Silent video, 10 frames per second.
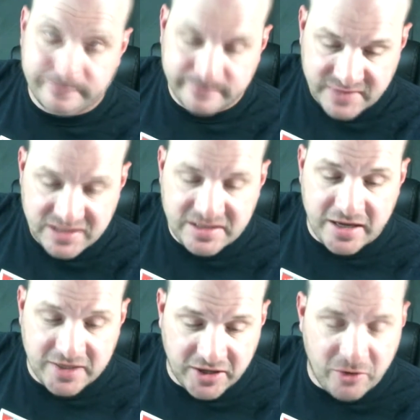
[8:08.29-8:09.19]
These
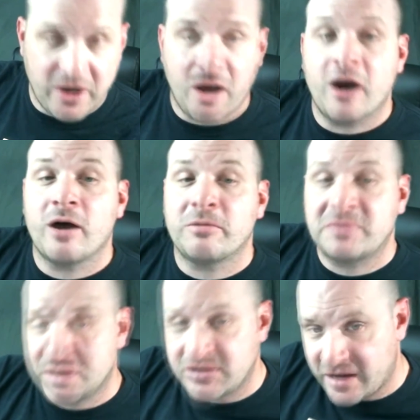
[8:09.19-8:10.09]
guys are going up
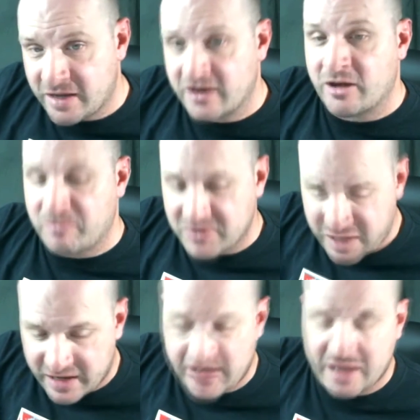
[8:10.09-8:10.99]
and down,
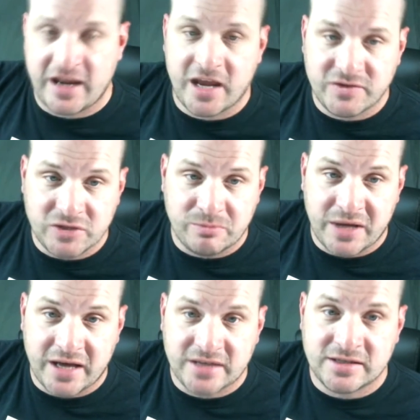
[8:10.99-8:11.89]
and they have jump
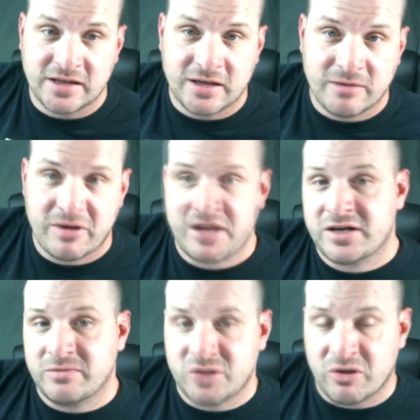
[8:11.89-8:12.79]
packs. Imagine
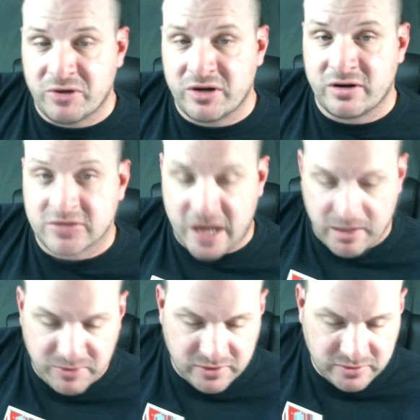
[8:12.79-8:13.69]
him jumping in on top
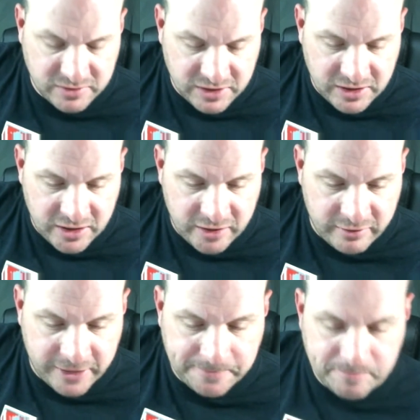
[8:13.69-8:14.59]
of you. All
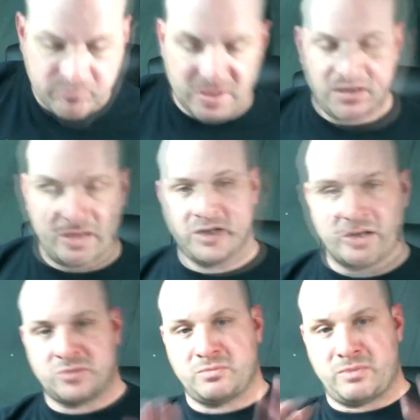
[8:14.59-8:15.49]
right.
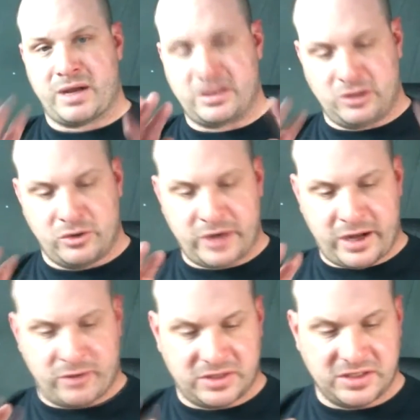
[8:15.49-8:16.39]
Here's my loadout
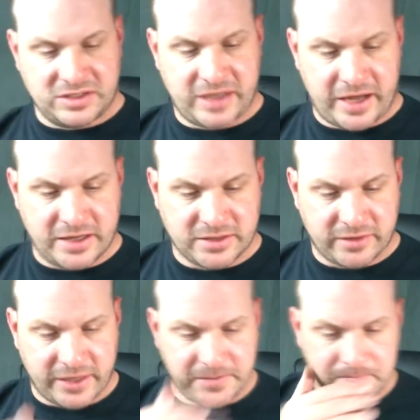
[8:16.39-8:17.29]
with these guys. All right.